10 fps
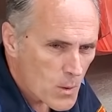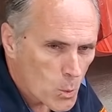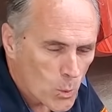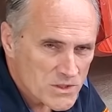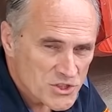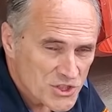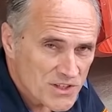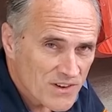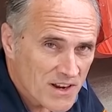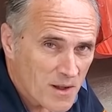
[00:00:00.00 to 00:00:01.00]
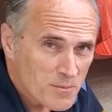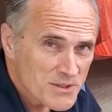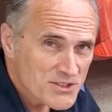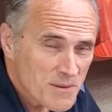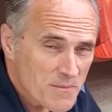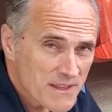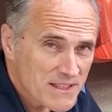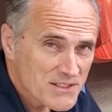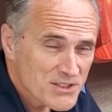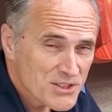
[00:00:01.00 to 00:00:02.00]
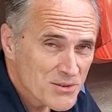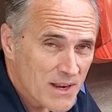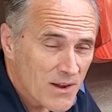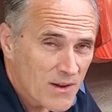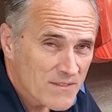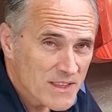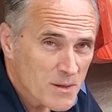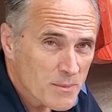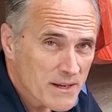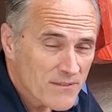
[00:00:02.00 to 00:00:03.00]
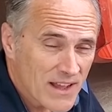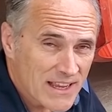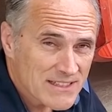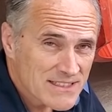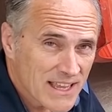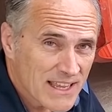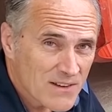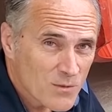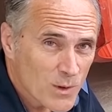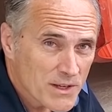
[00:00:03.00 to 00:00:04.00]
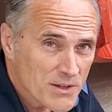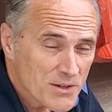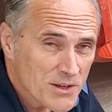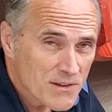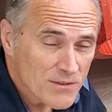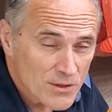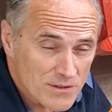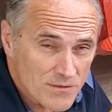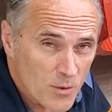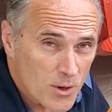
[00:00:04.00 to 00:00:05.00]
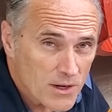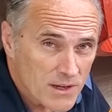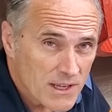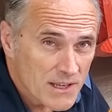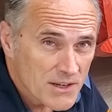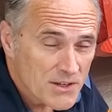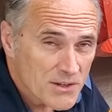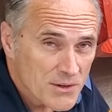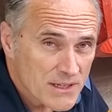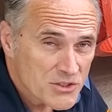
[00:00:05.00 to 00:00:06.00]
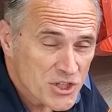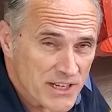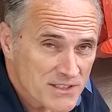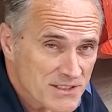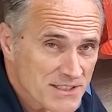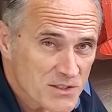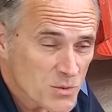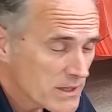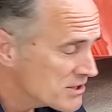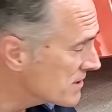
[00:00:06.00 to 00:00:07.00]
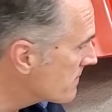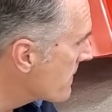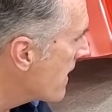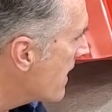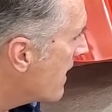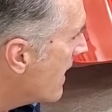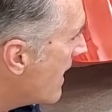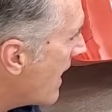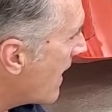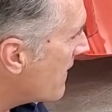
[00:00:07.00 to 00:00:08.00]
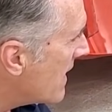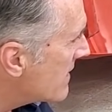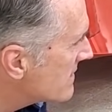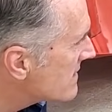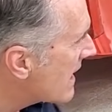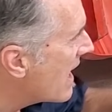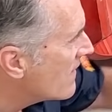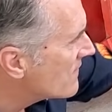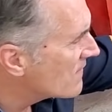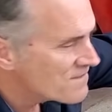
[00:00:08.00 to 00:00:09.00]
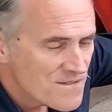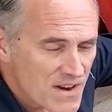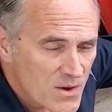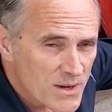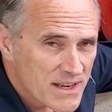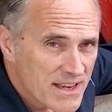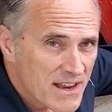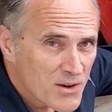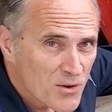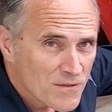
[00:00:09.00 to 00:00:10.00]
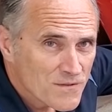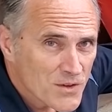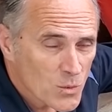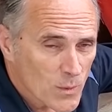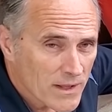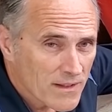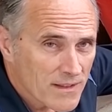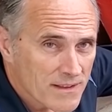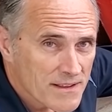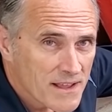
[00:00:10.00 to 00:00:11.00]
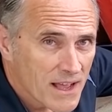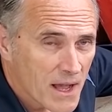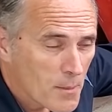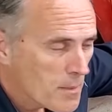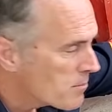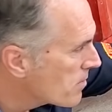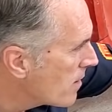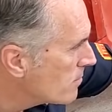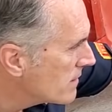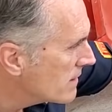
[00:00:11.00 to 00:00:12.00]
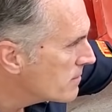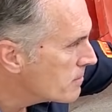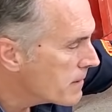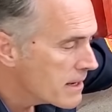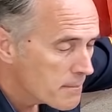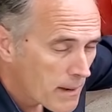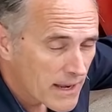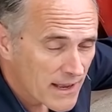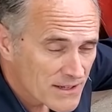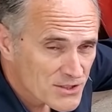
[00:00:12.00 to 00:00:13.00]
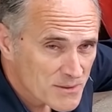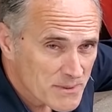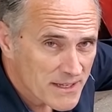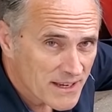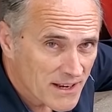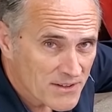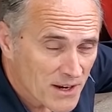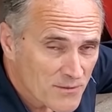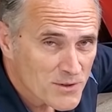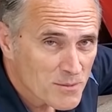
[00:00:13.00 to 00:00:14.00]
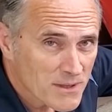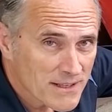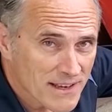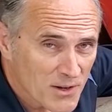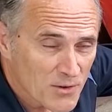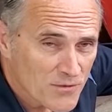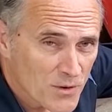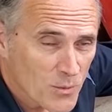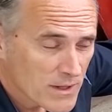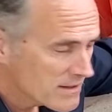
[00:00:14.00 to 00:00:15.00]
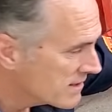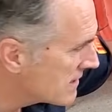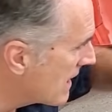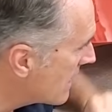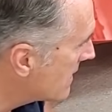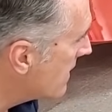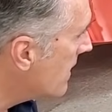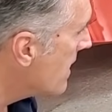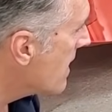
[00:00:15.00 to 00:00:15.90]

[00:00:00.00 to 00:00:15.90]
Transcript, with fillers: once you have accomplished some things, you now have a little bit of hindsight of what you could have looked for to uh, change the situation. And that is that I have a very narrow footwell. Um, probably, it might actually be an uncomfortably narrow footwell in the end.